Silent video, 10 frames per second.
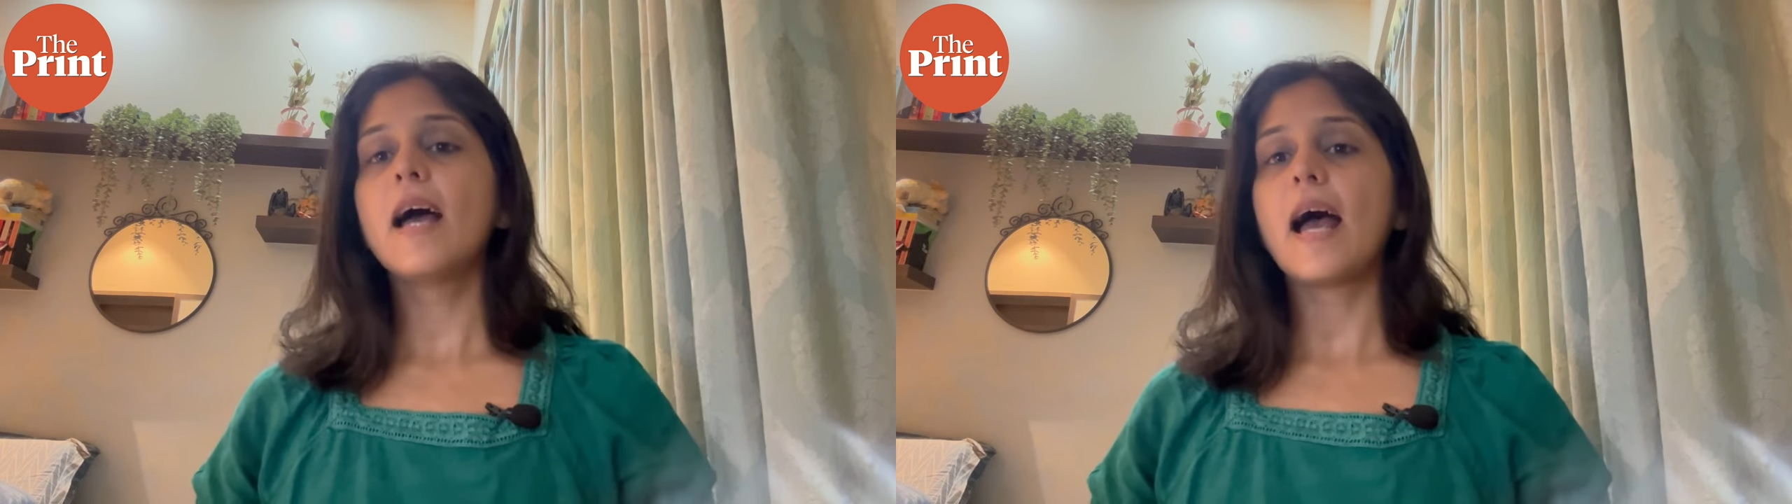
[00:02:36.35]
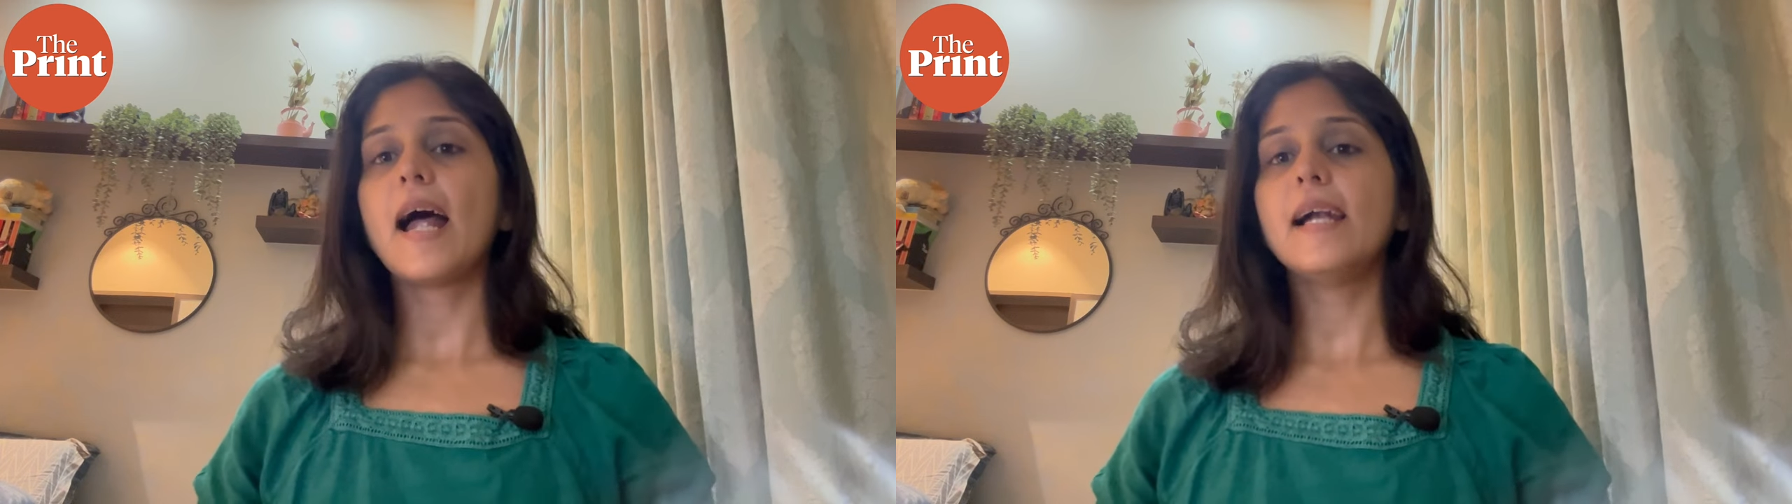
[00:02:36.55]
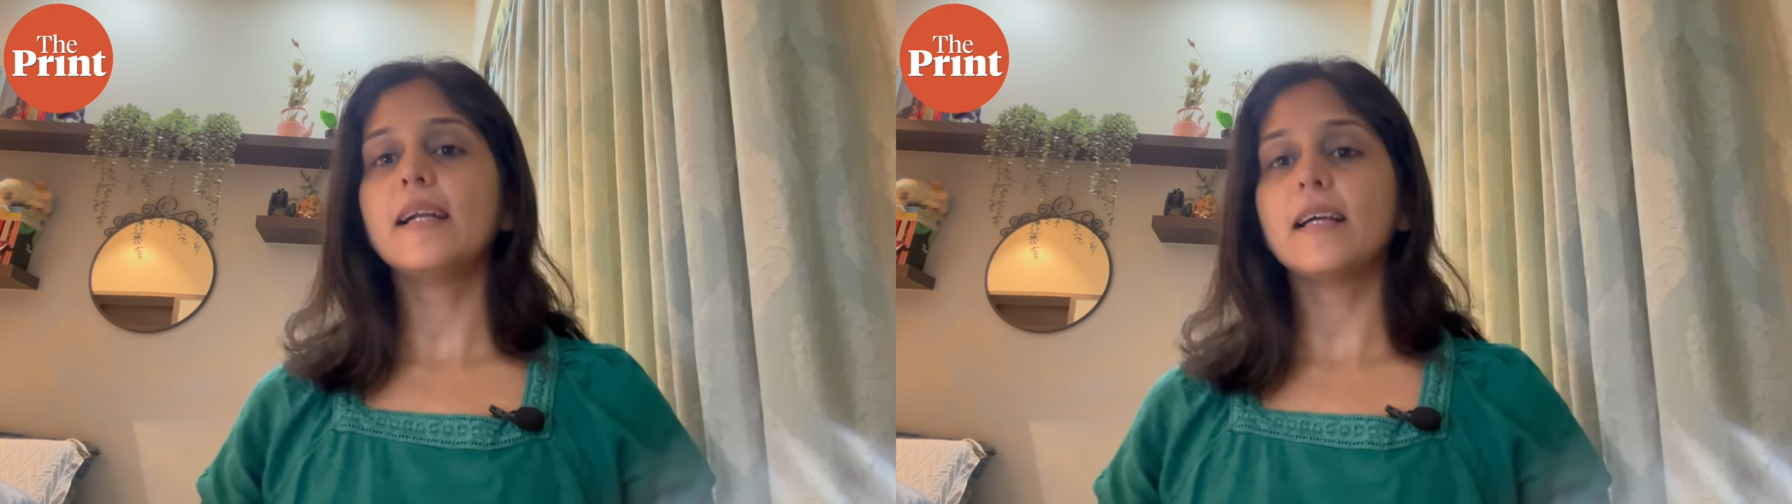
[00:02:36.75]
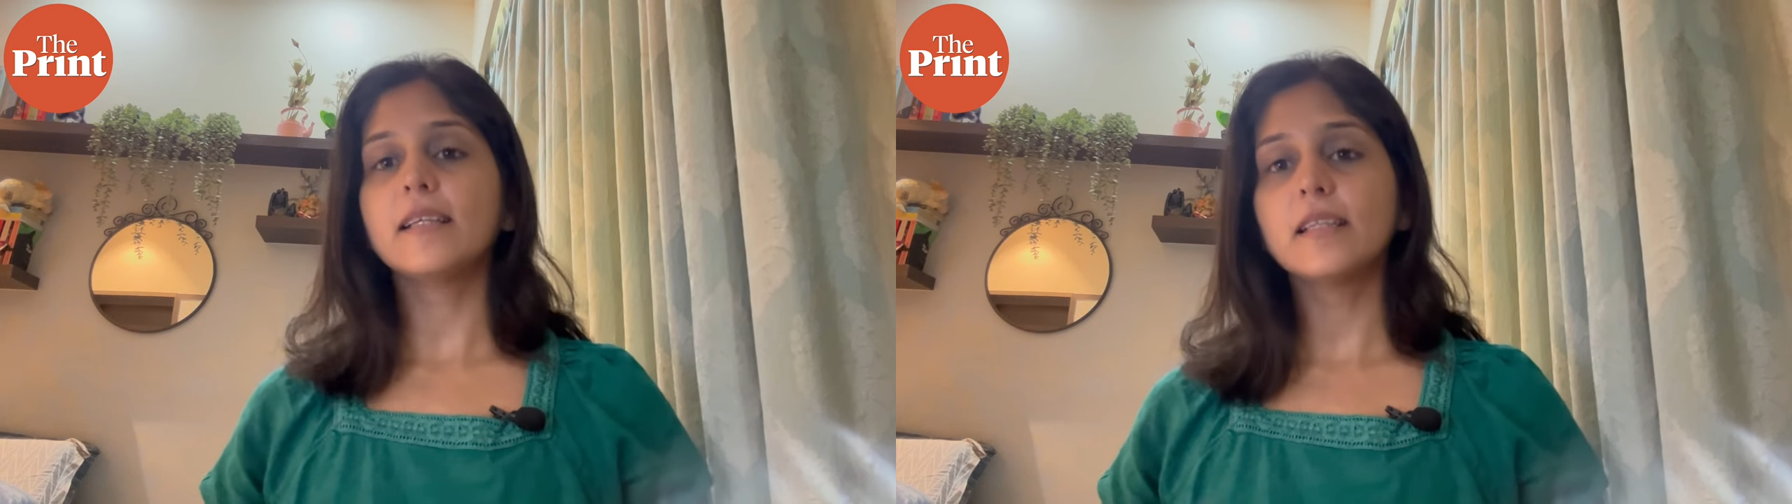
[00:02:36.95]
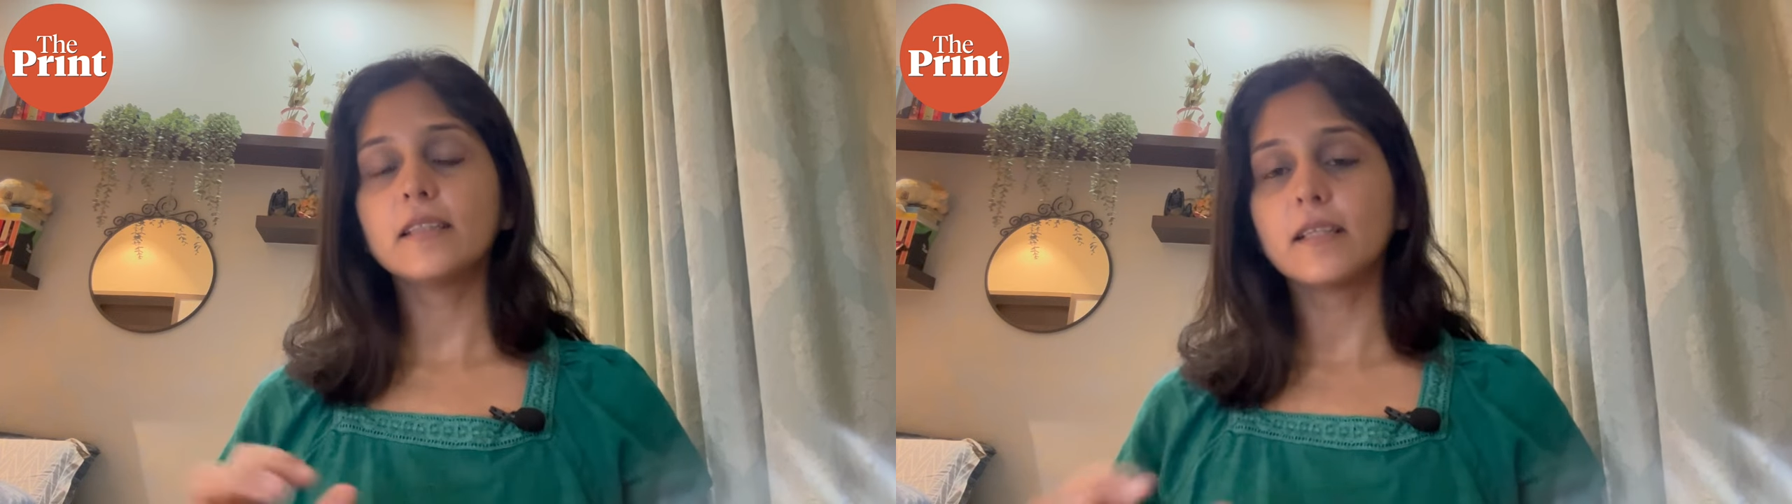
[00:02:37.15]
and
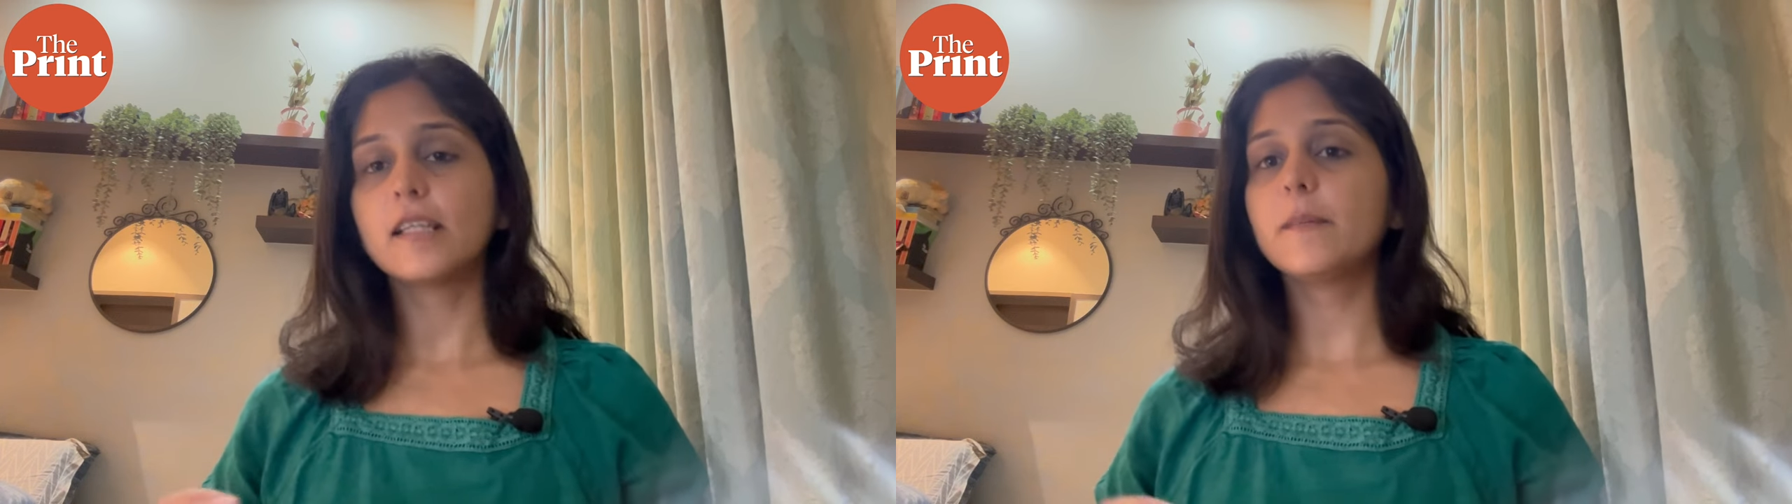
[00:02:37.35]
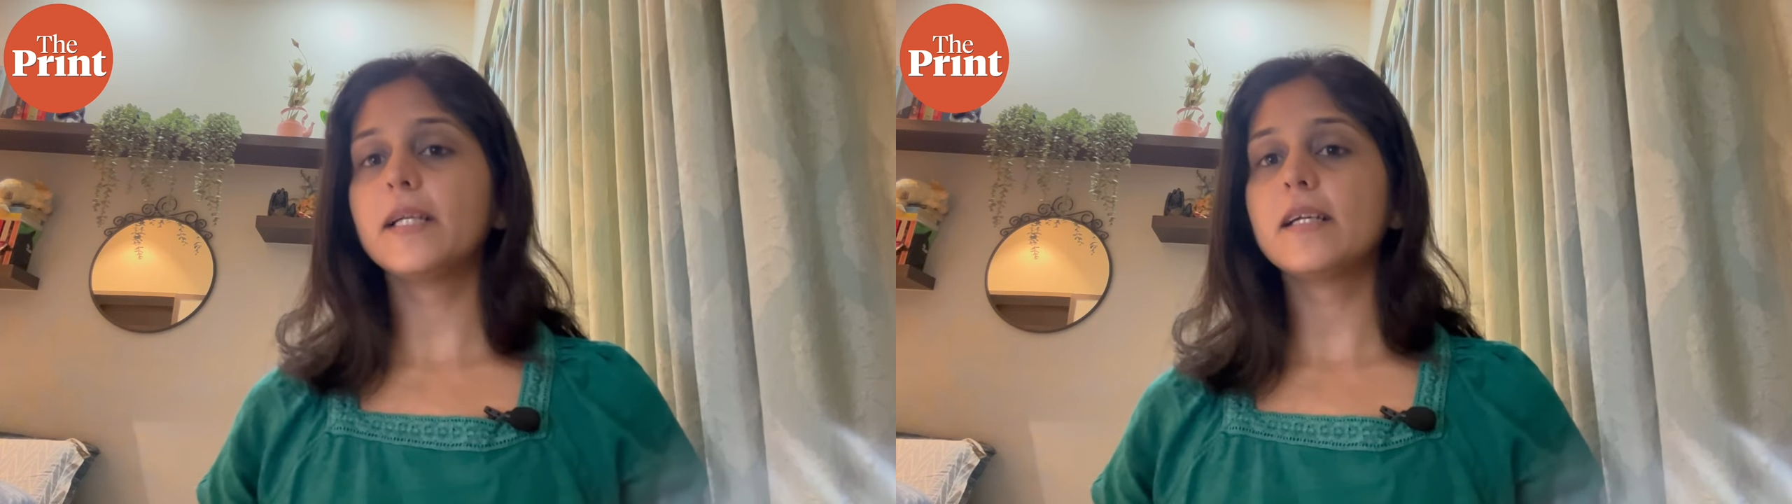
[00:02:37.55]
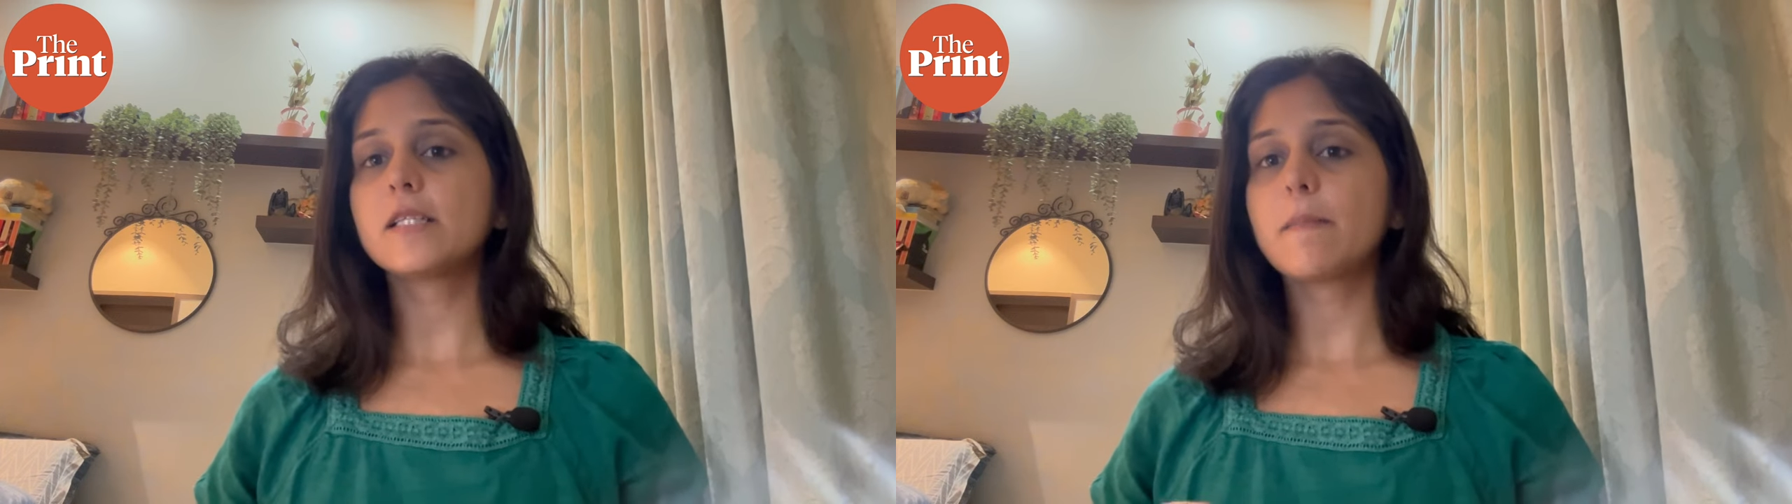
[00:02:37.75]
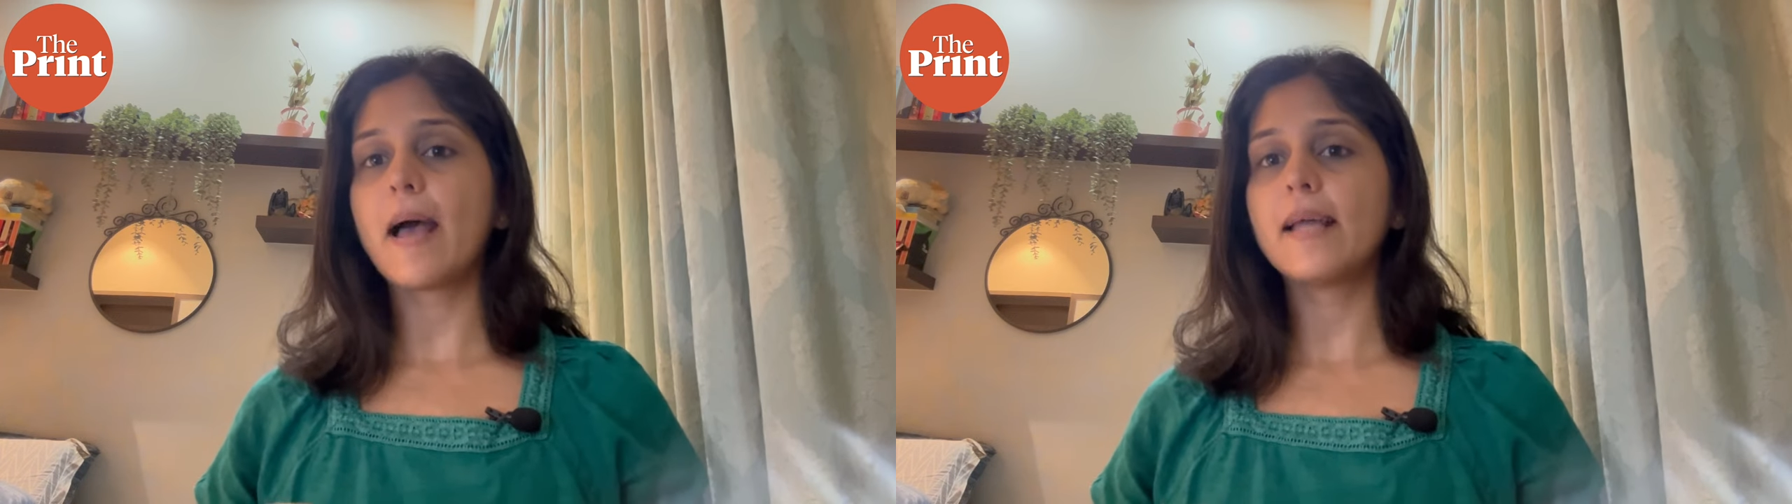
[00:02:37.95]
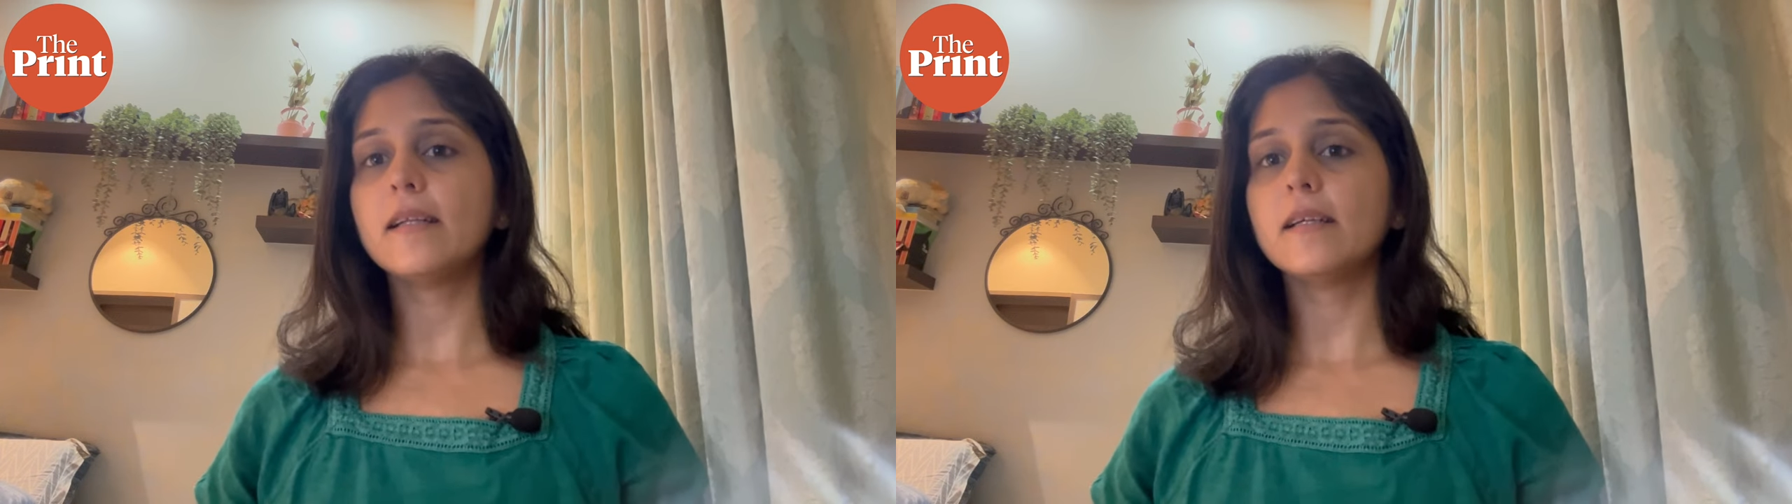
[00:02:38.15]
another 30 meter
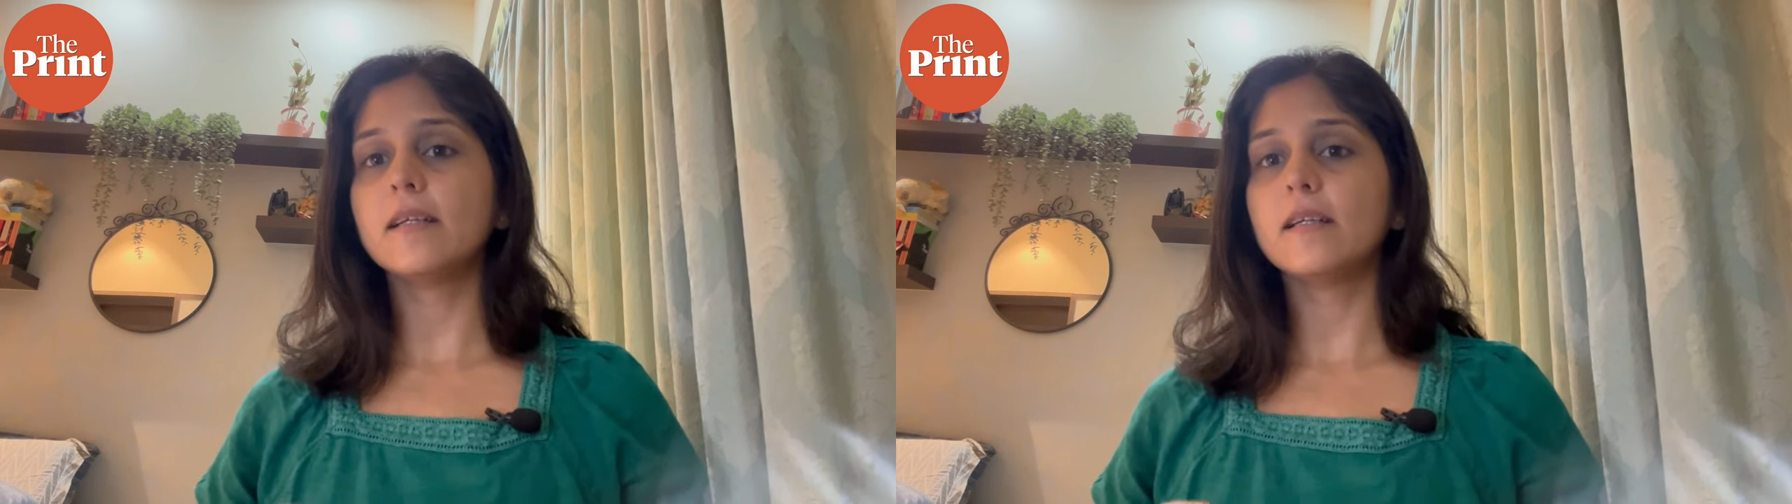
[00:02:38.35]
span